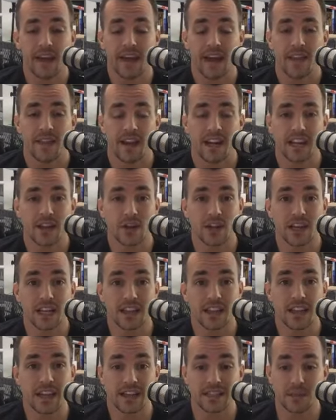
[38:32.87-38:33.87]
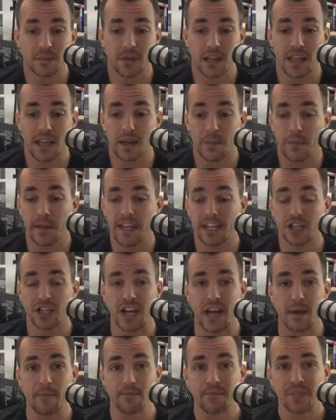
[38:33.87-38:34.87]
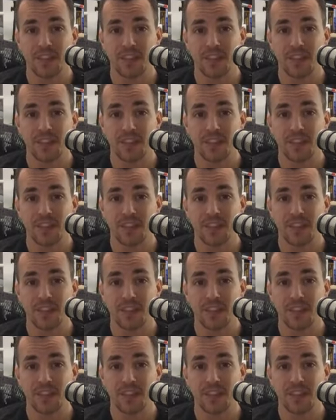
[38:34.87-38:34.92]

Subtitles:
And then I look at somebody like a ManyChat.